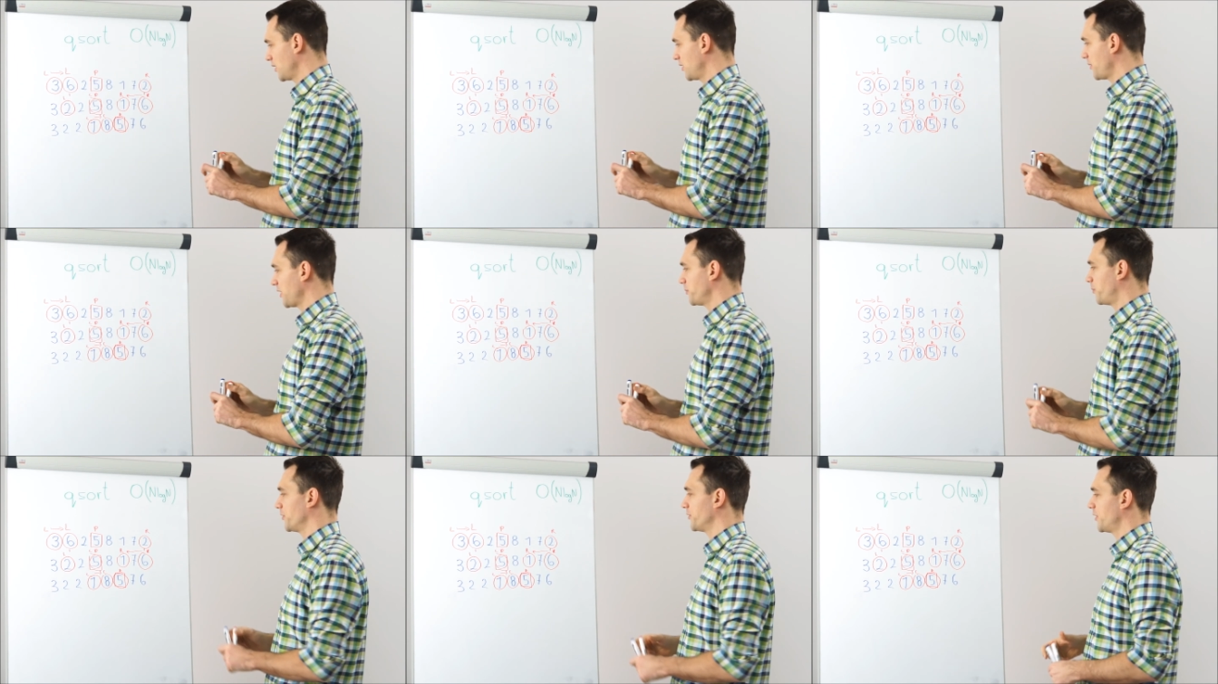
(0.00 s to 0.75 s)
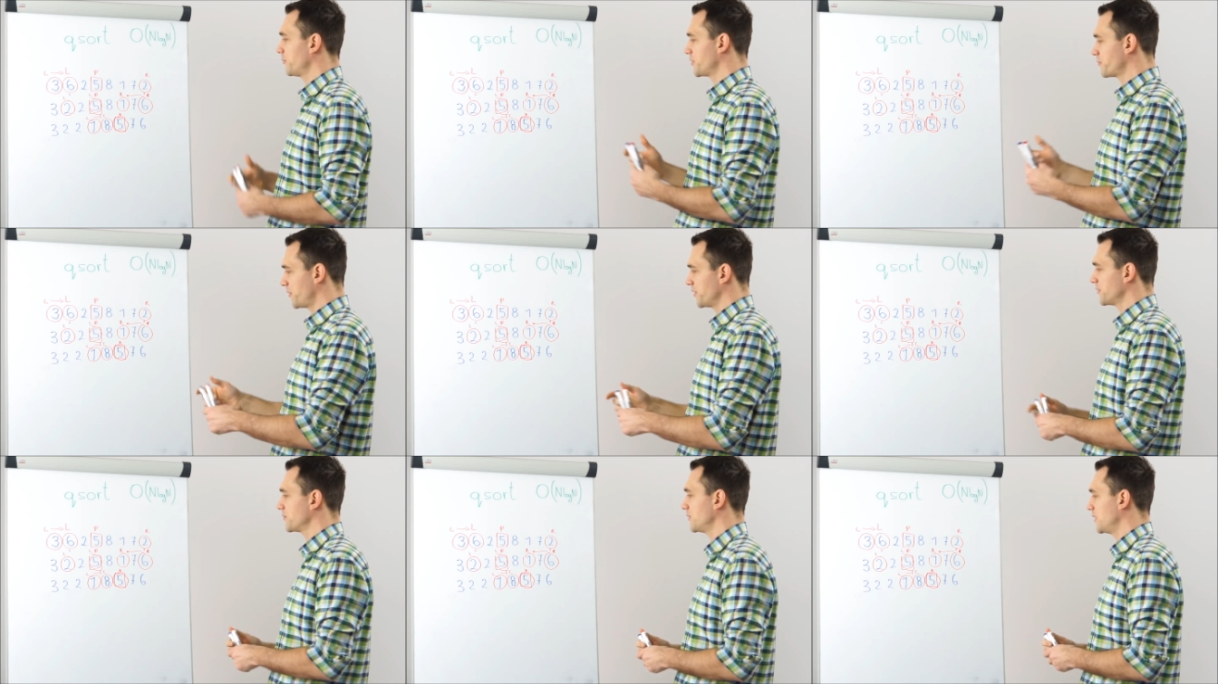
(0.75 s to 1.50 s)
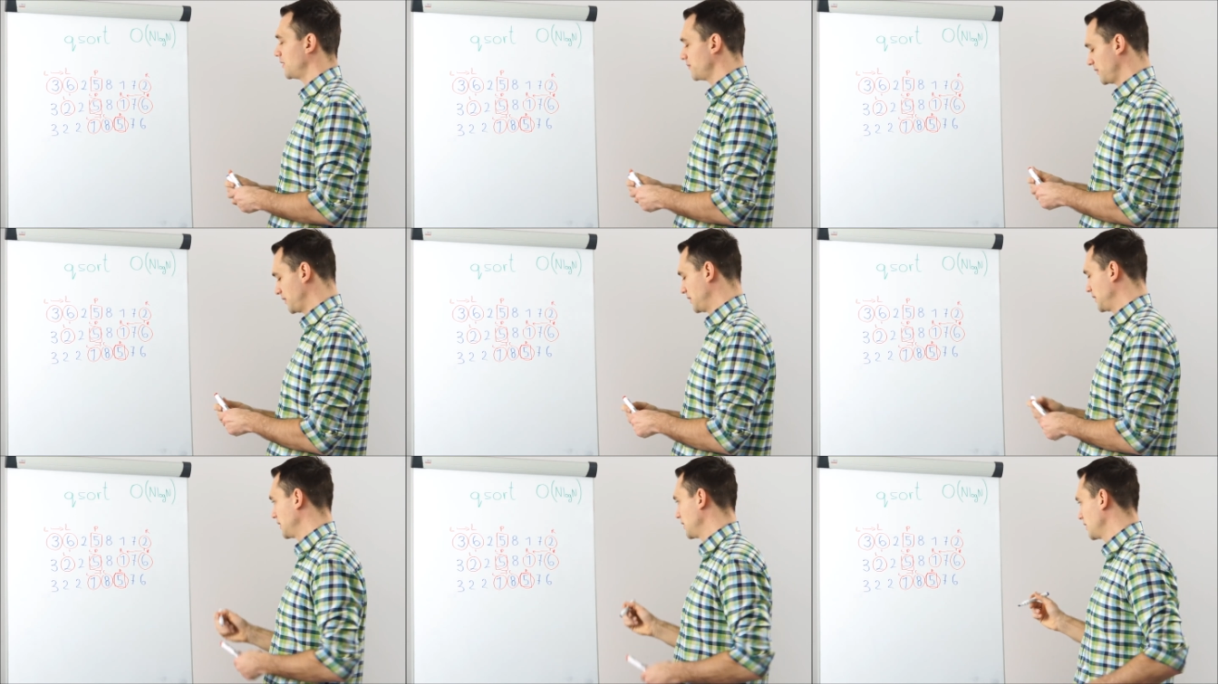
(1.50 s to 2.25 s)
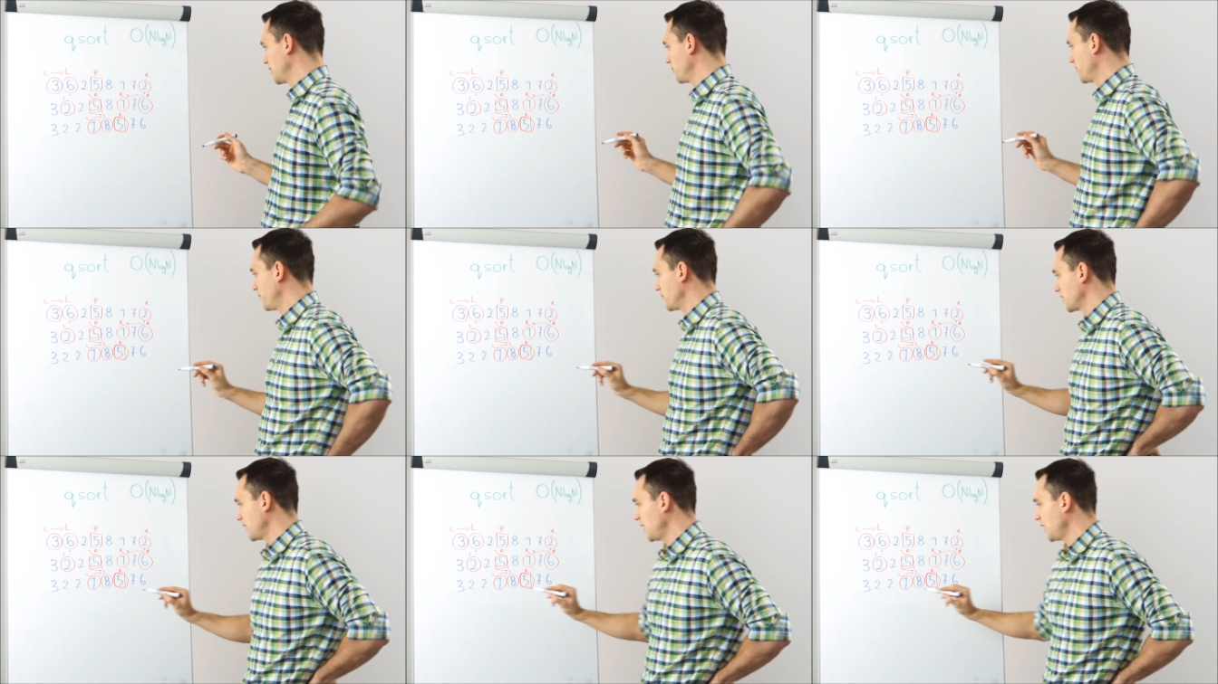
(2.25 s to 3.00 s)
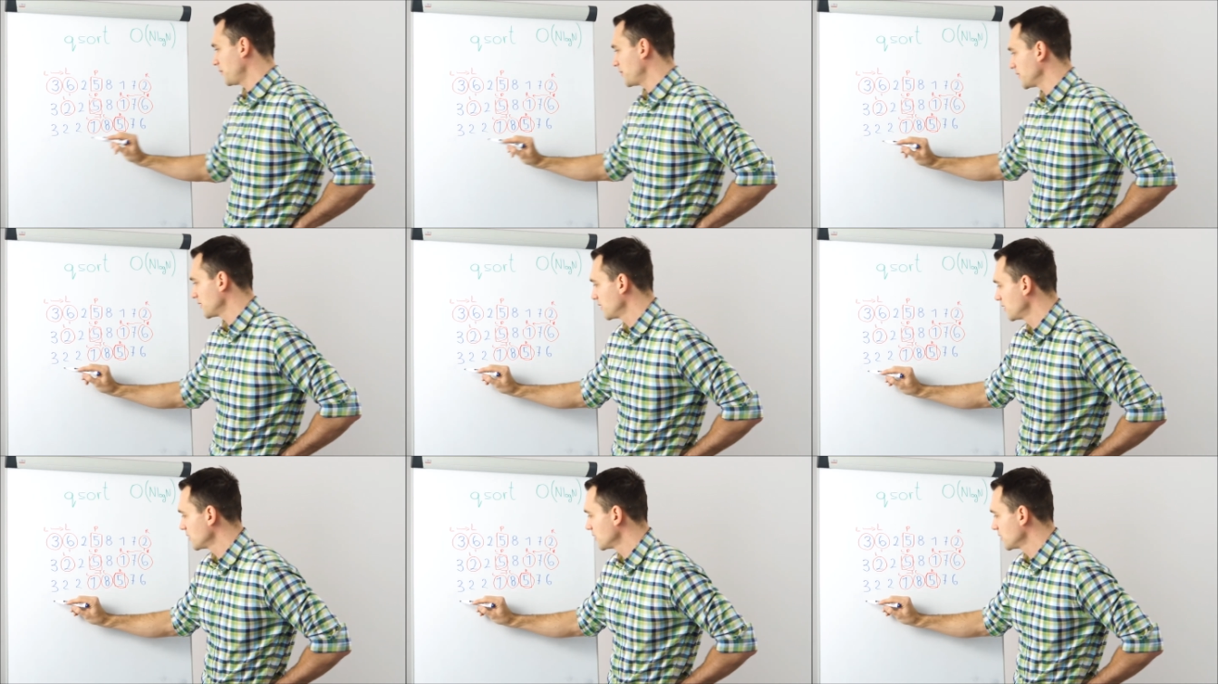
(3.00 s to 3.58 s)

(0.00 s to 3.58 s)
right pointer, which points to the pivotal element.